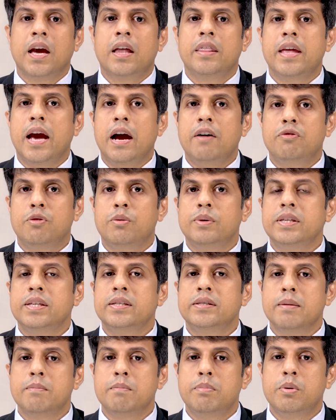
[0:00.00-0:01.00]
Therefore, it
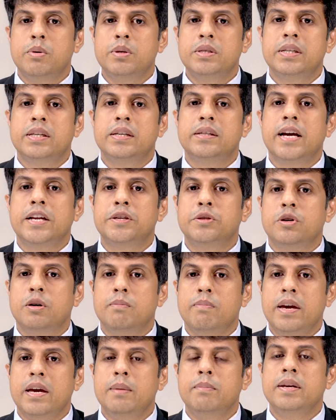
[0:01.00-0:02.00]
is important that your
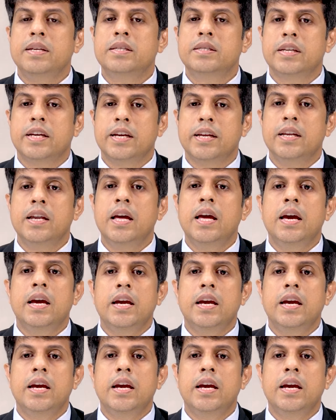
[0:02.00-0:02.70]
baby is seen